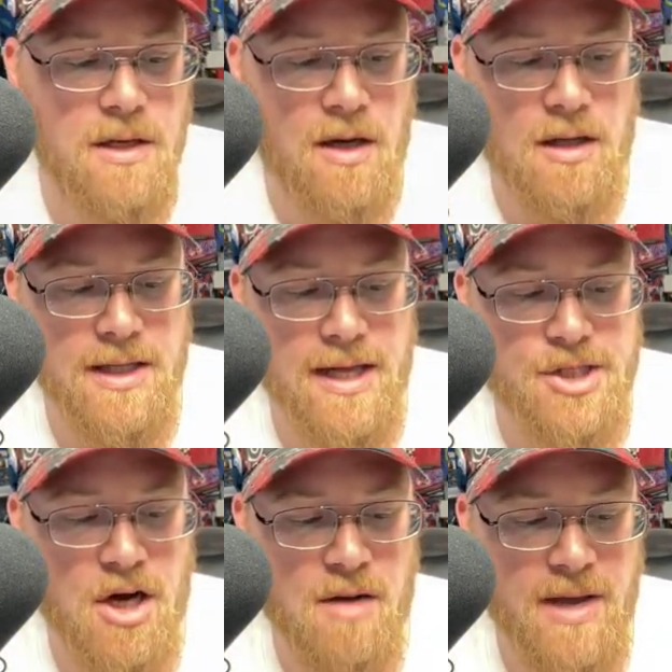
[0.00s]
Oh, look at
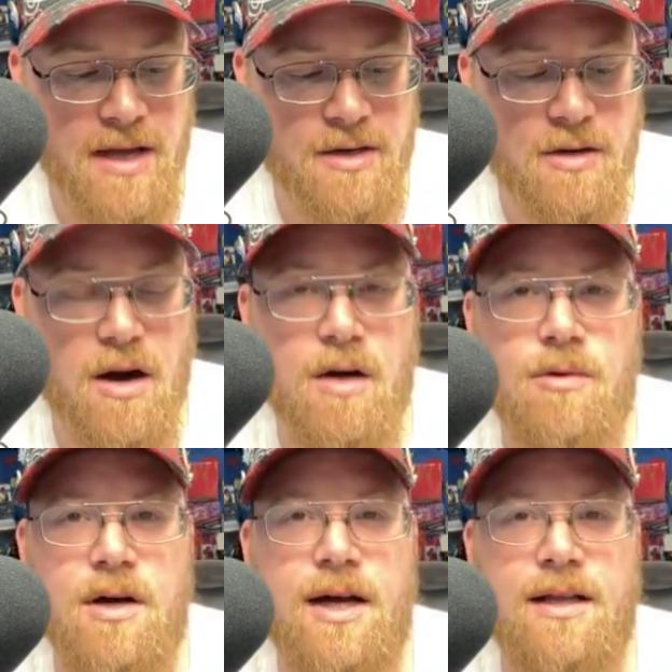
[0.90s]
that Charmander
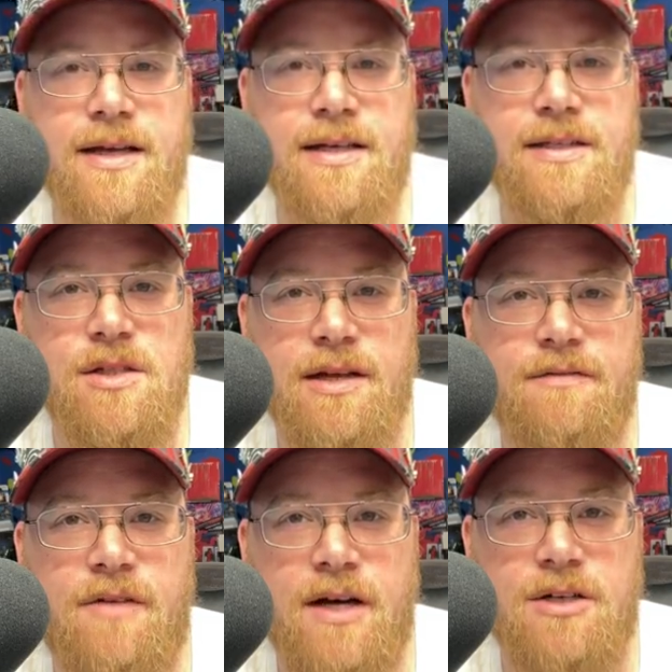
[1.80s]
artwork. I like
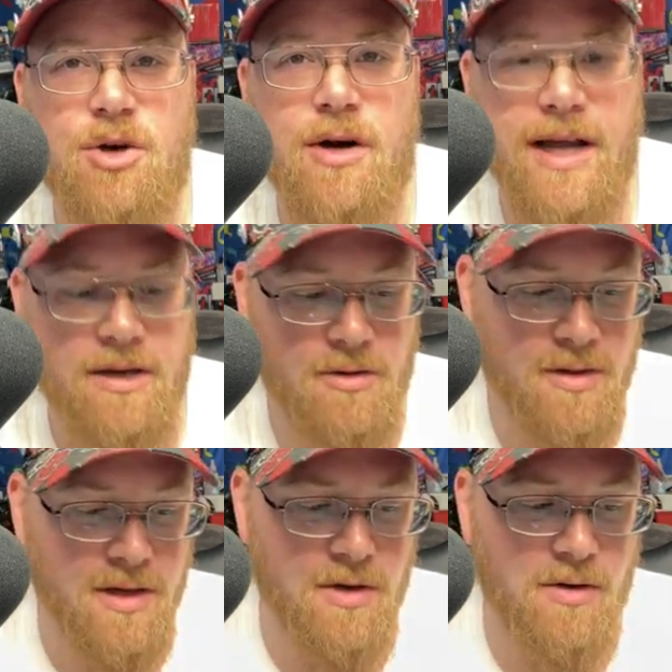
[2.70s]
like fire tornado
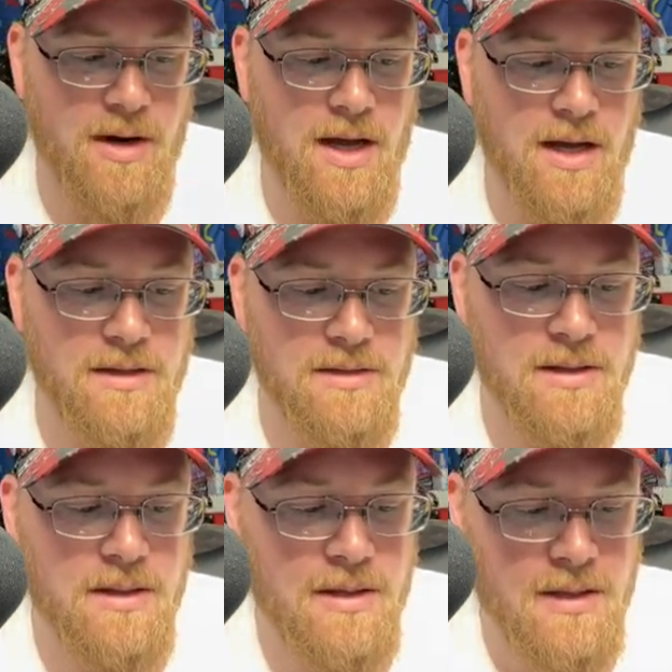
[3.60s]
thing going on.
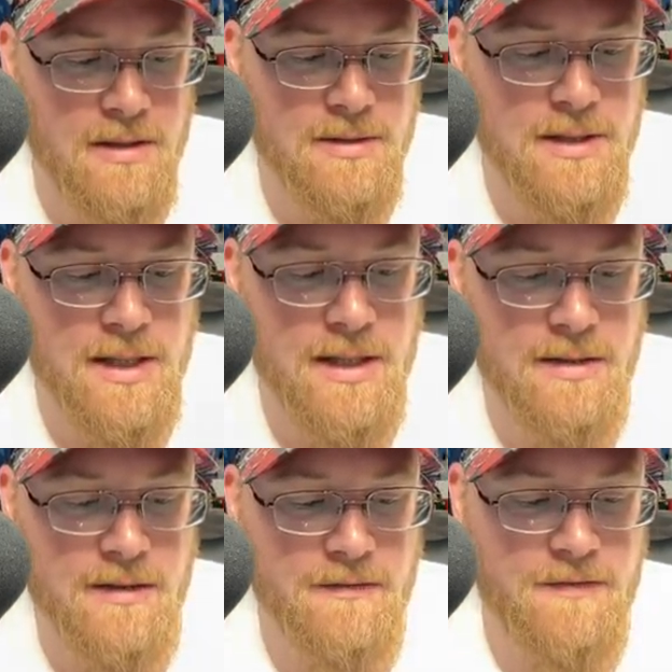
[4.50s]
Okay,
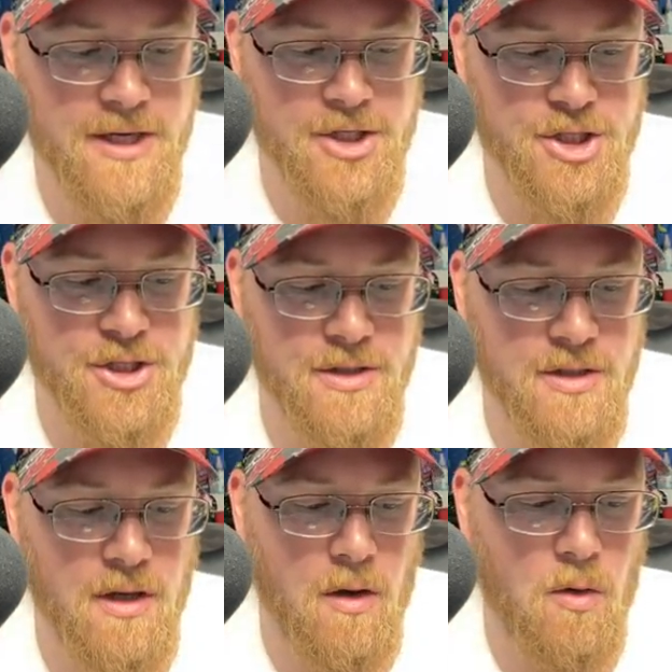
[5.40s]
the fish.
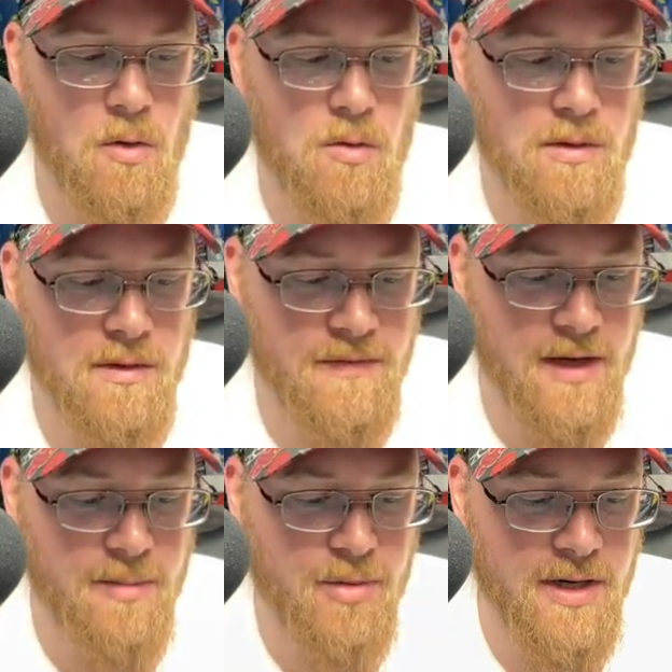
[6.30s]
Oh, and a
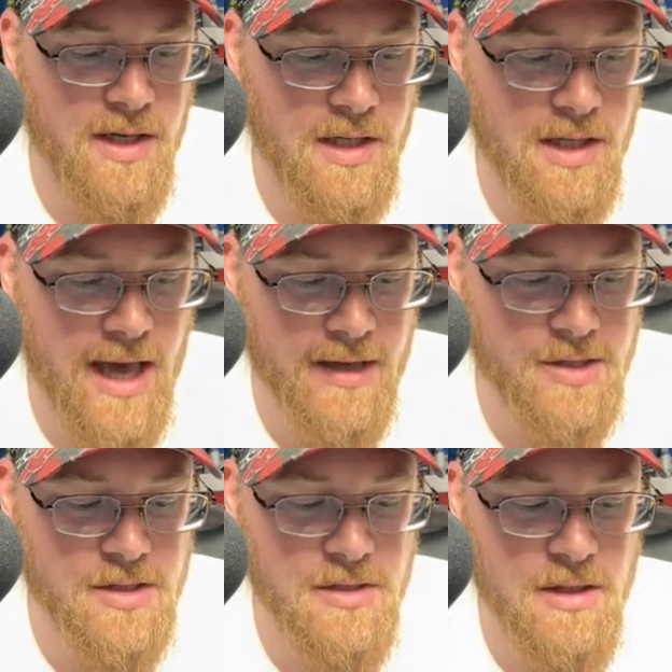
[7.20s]
very pretty E
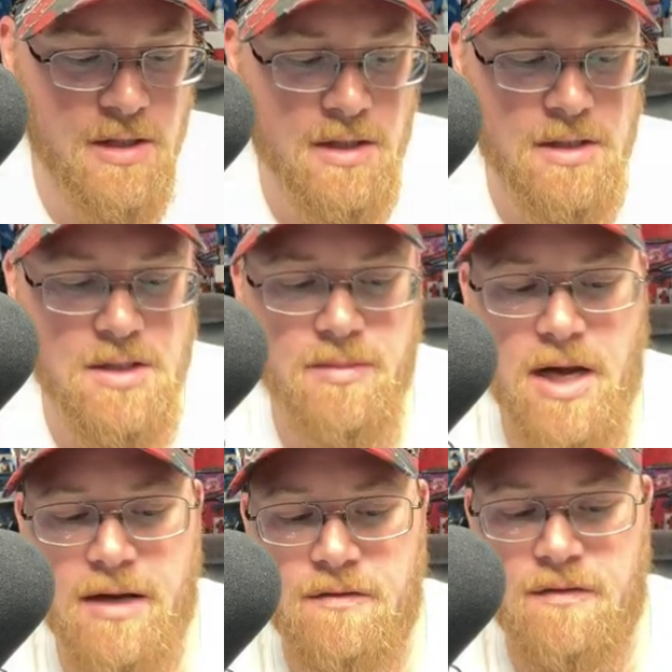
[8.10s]
X. Some
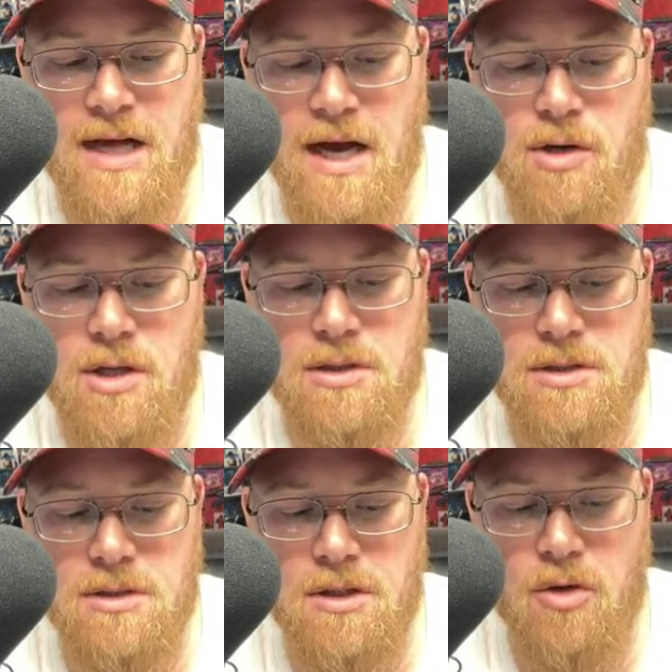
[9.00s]
kind of
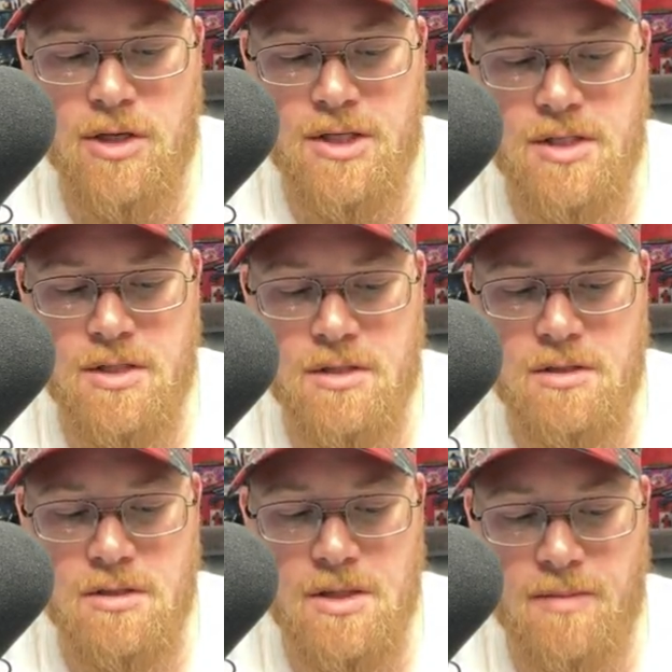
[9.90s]
flower lotus
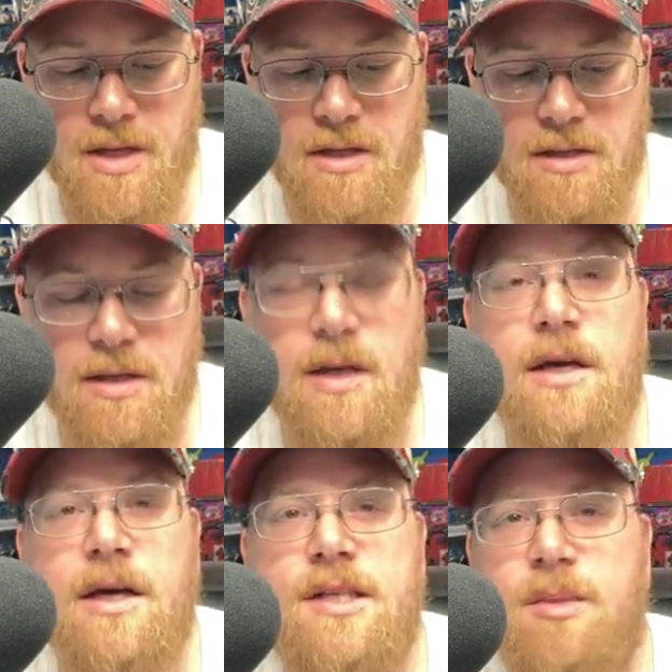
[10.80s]
something.
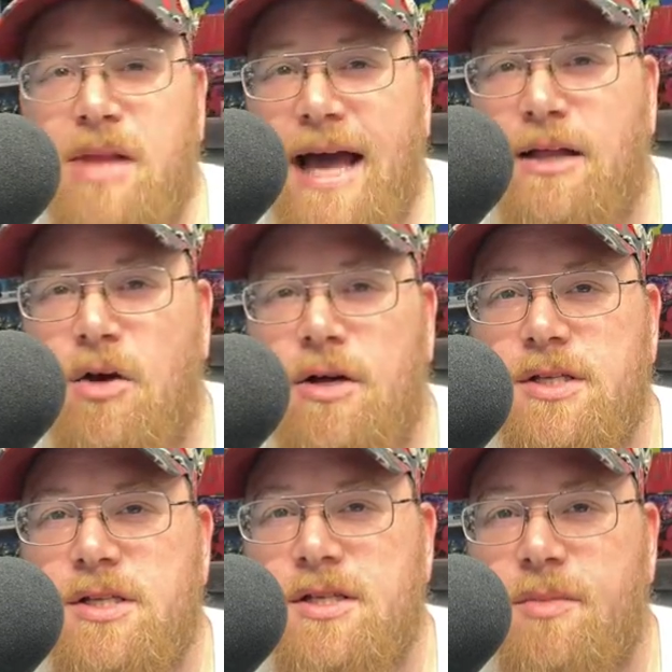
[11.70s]
It's a black
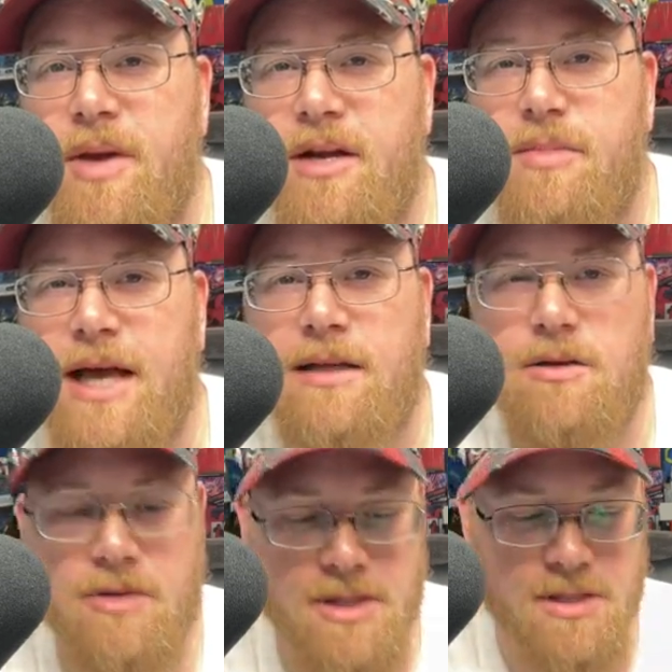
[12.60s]
lotus. It's a beta black
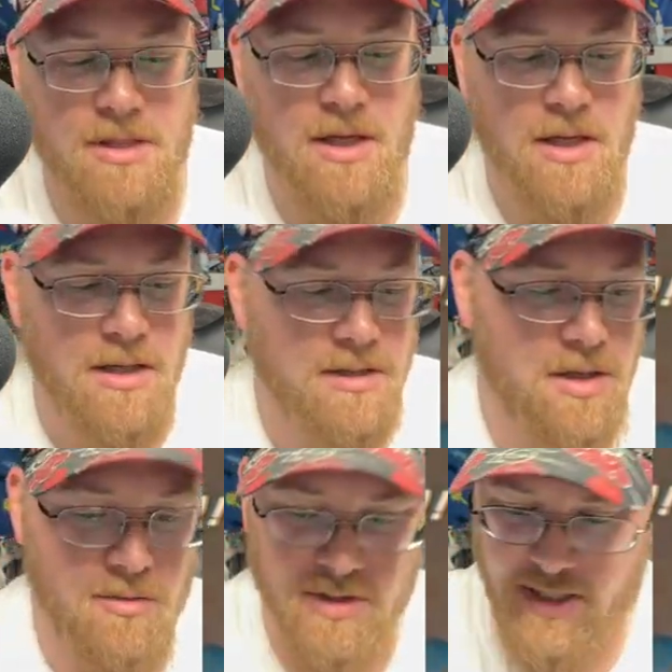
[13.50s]
lotus.
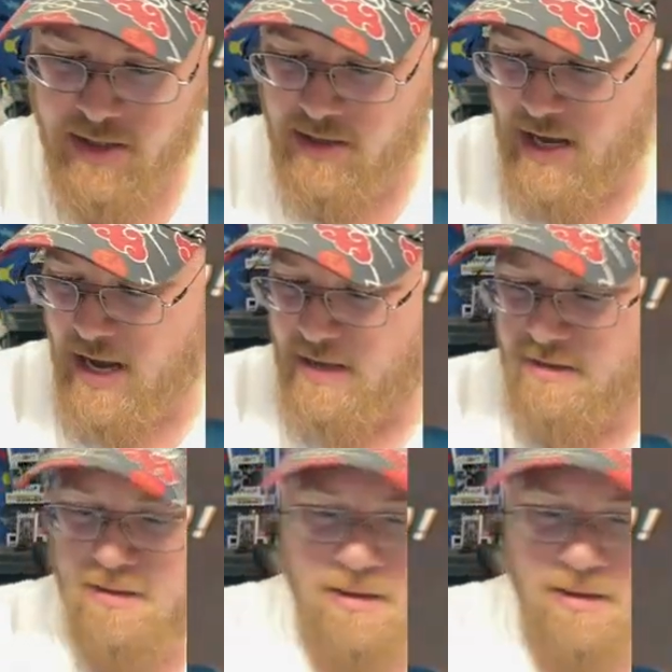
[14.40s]
So we'll take that